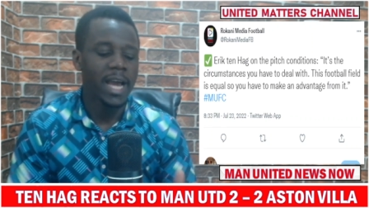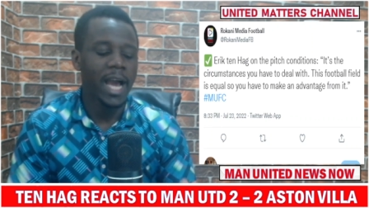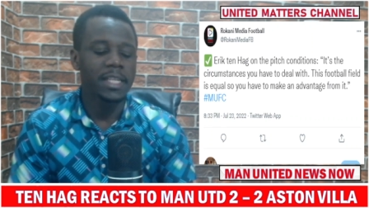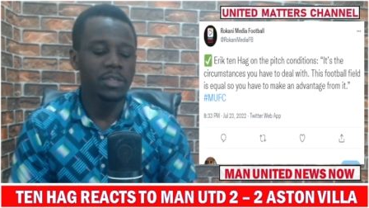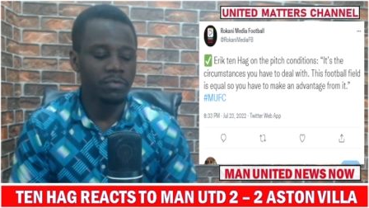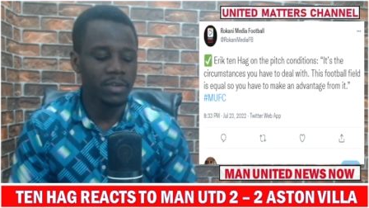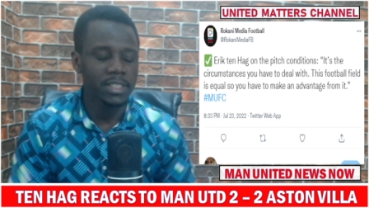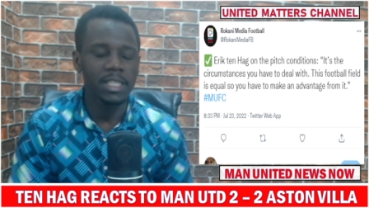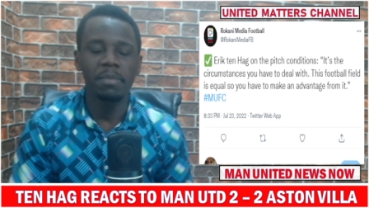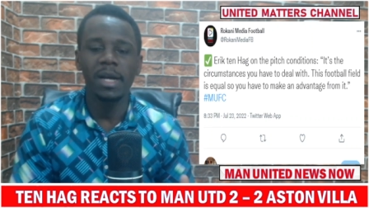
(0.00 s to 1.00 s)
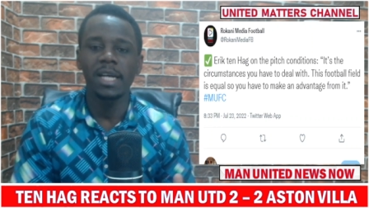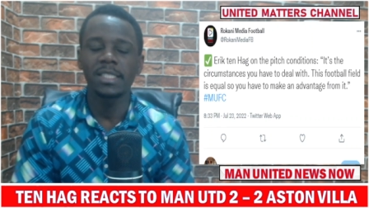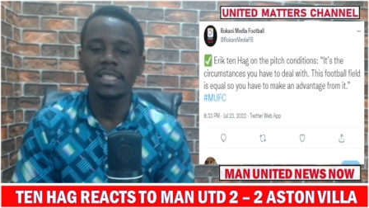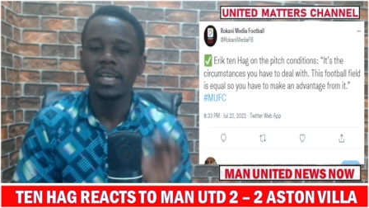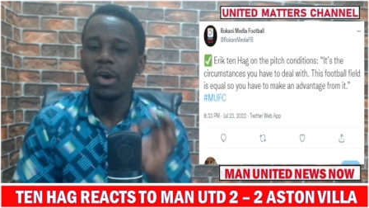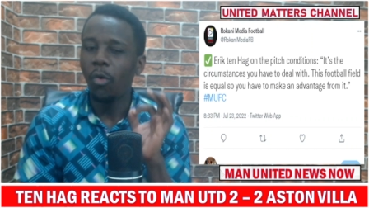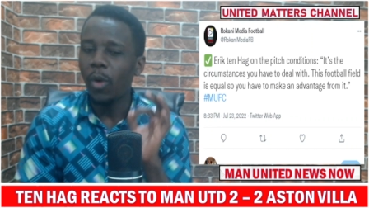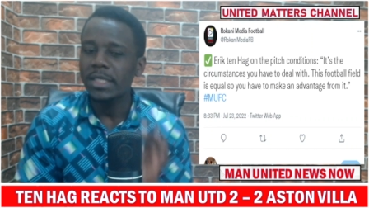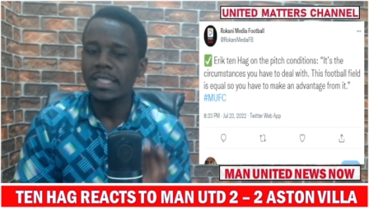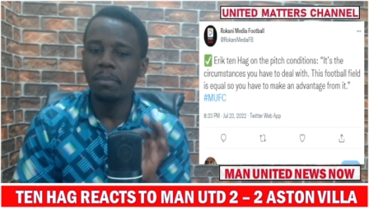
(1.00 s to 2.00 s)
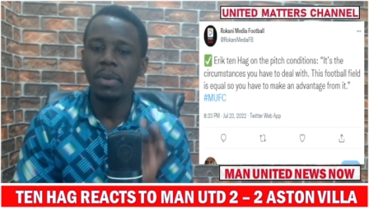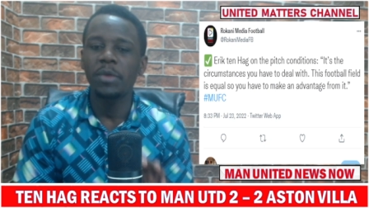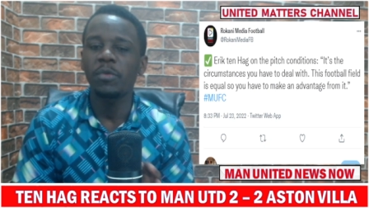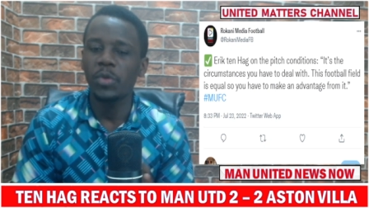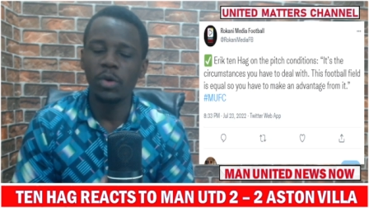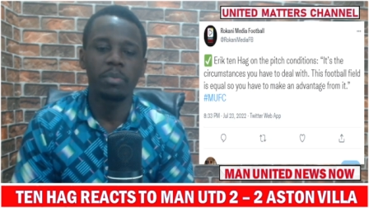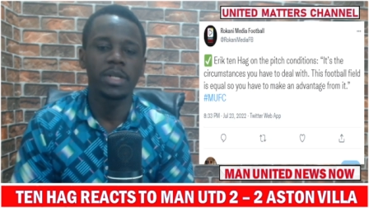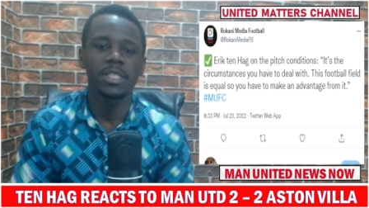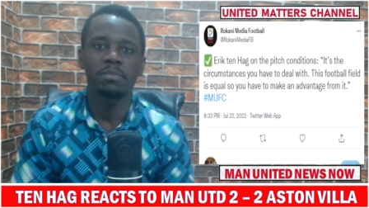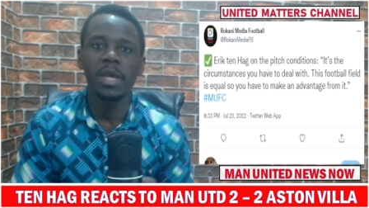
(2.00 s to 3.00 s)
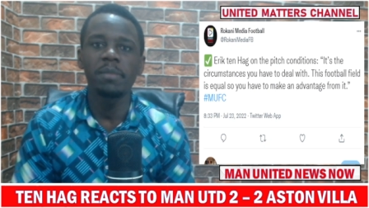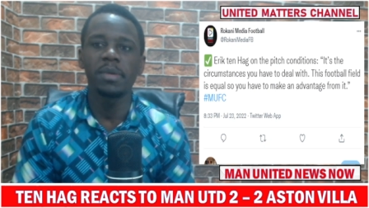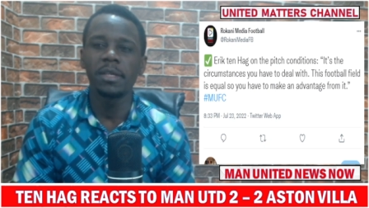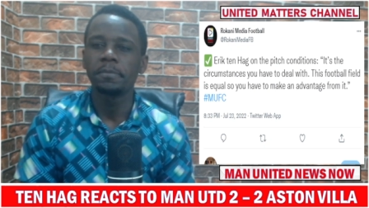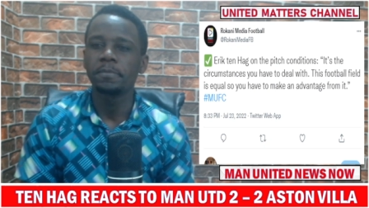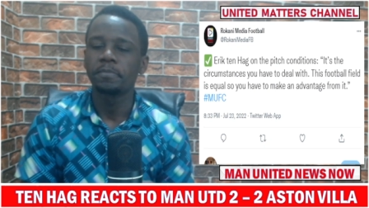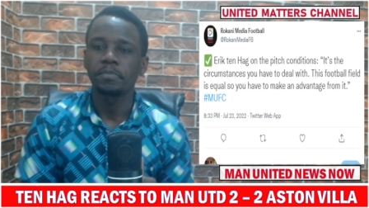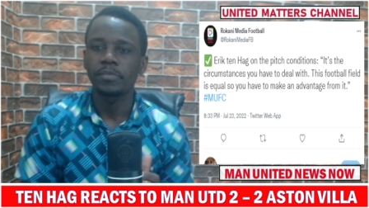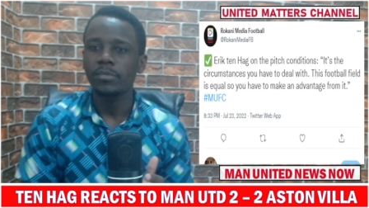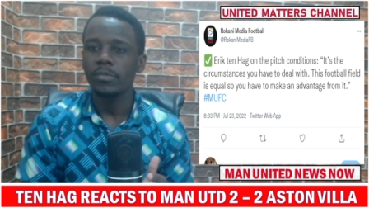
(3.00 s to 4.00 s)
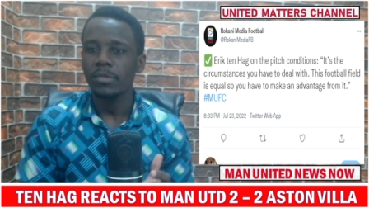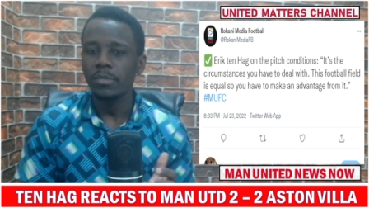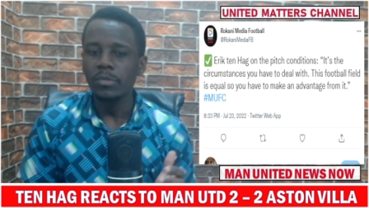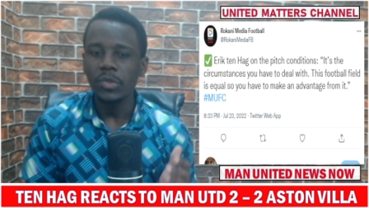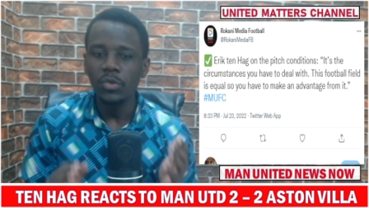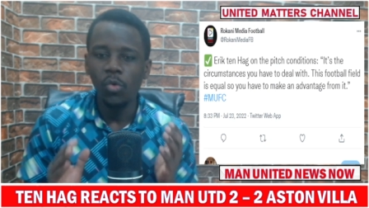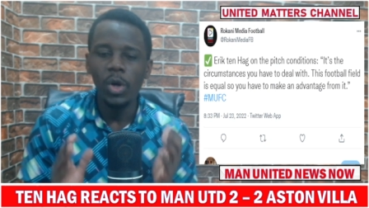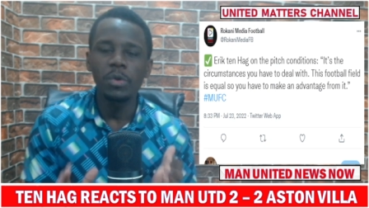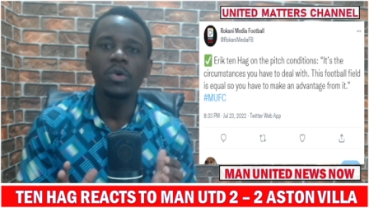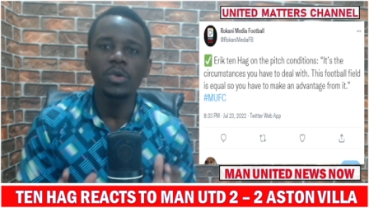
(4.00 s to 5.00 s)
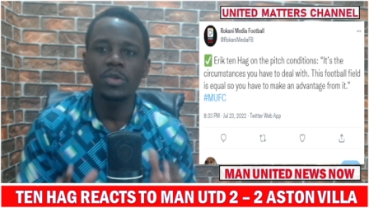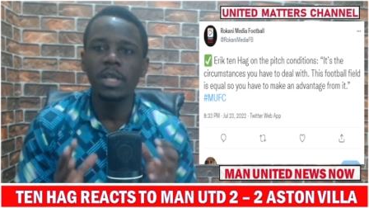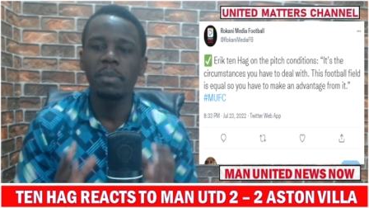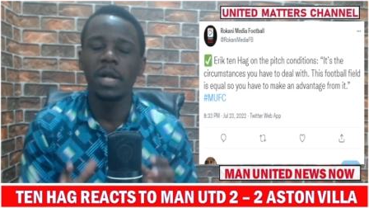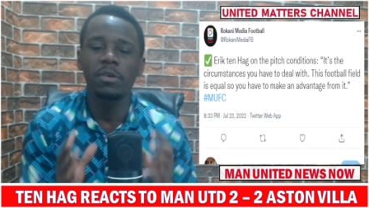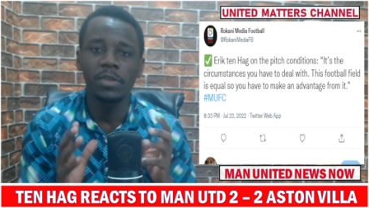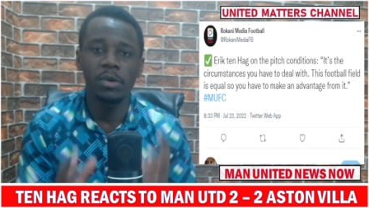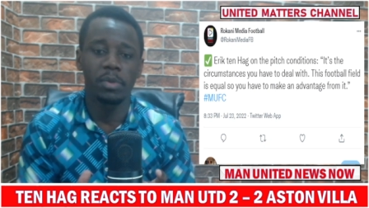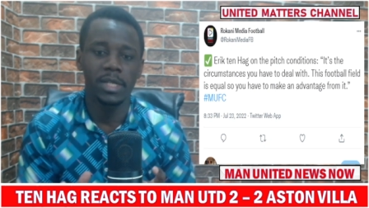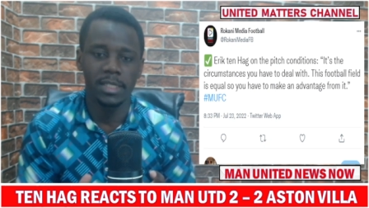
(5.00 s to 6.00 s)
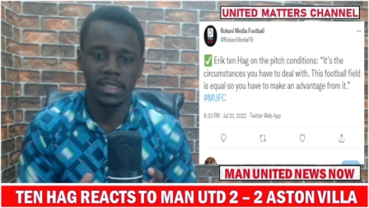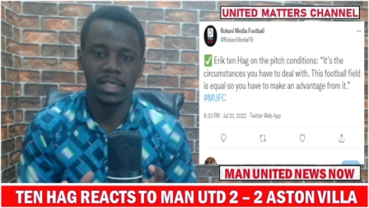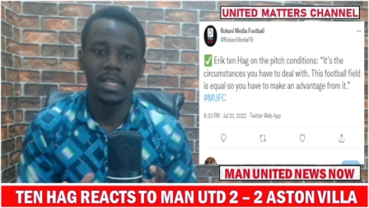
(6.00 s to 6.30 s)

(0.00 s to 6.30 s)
I need to first sit back and see what's the plan of the opponent. Maybe when we got to the plan of the opponent,